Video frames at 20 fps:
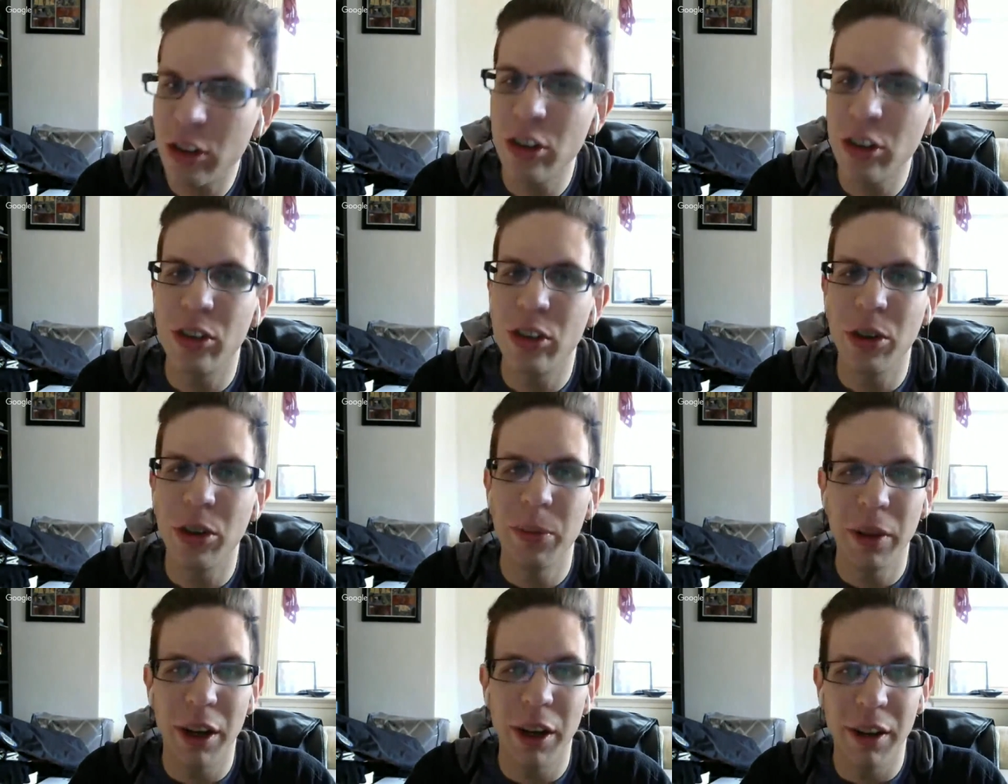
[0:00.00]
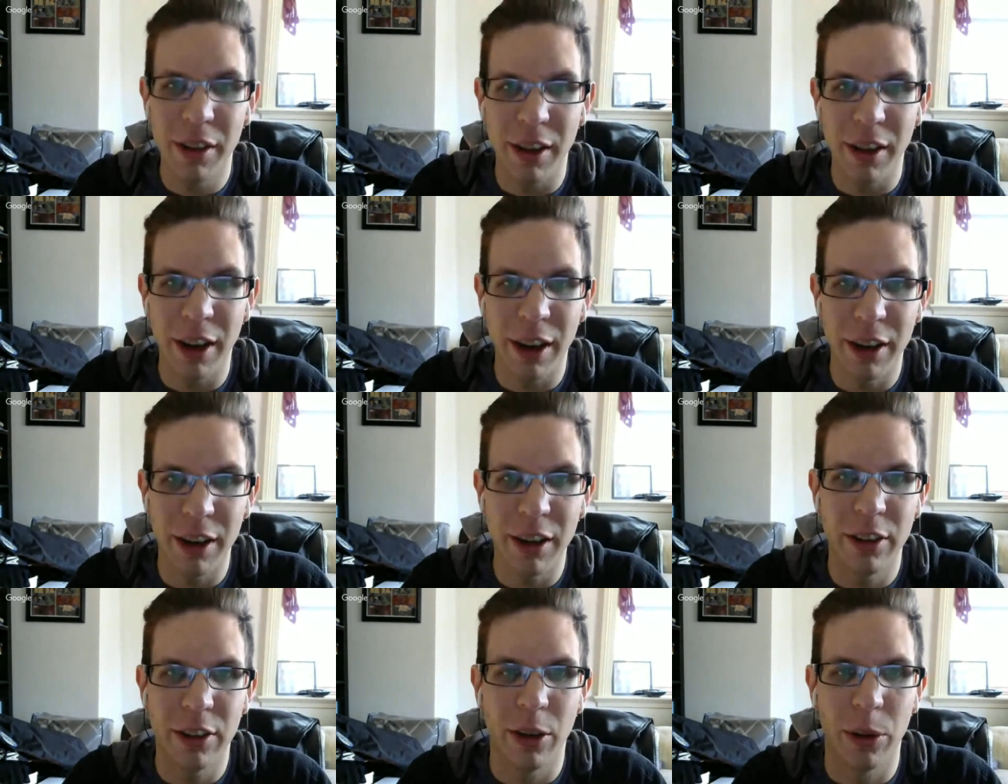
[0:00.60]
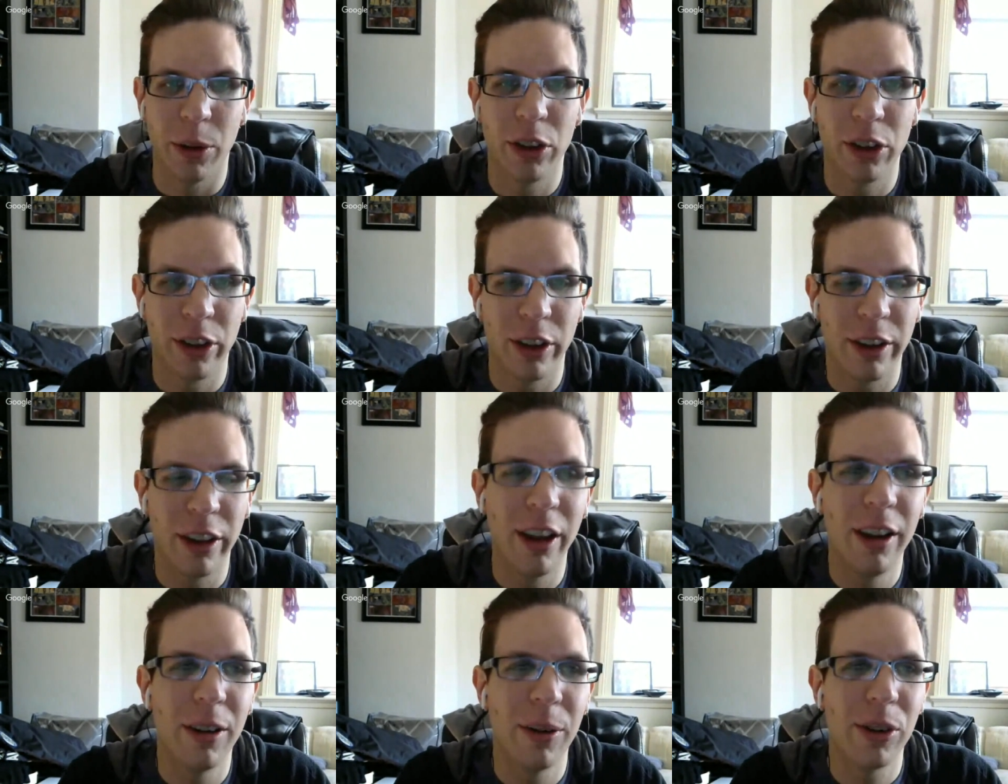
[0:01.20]
assume that in the 80s
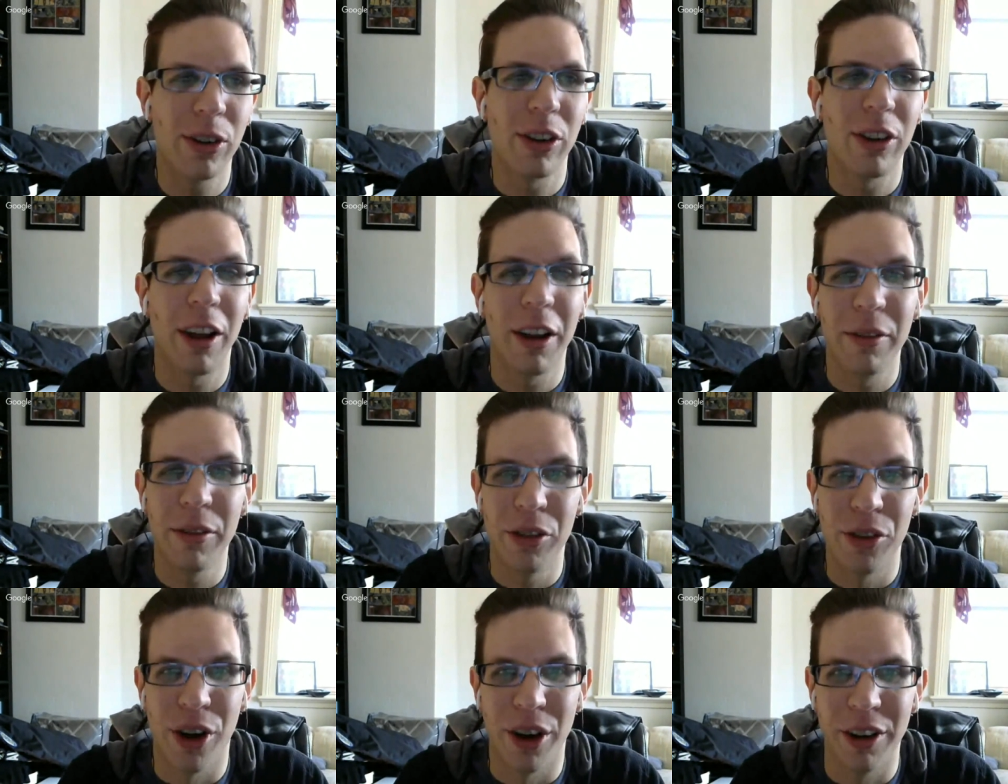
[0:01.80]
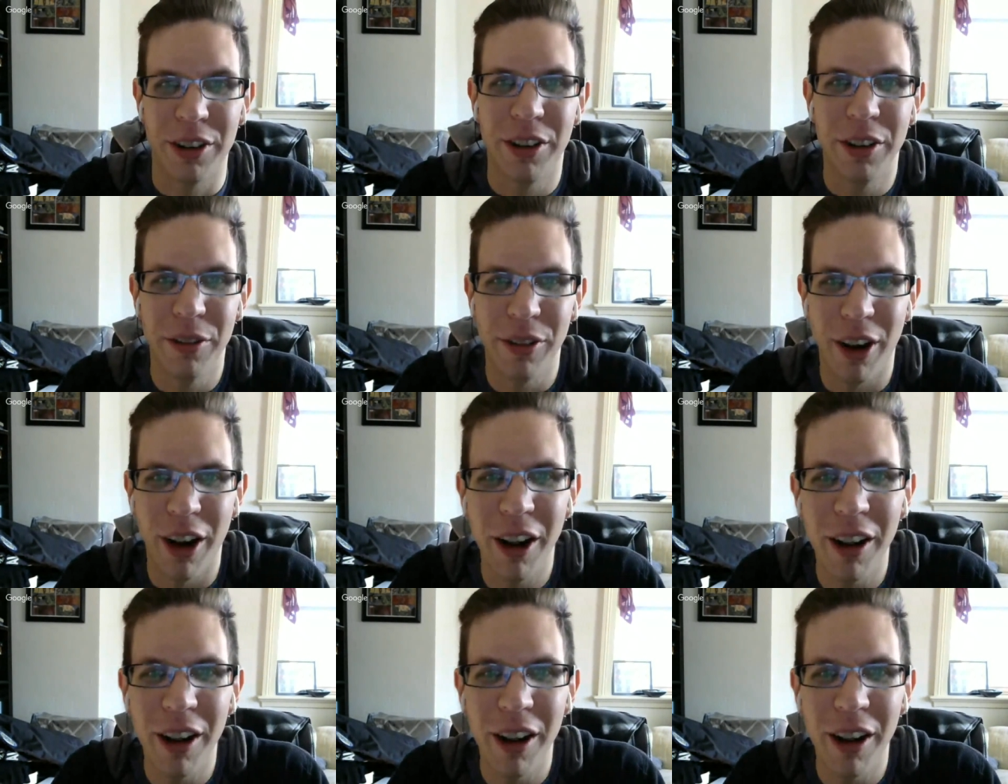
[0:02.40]
there was a lot of drugs involved.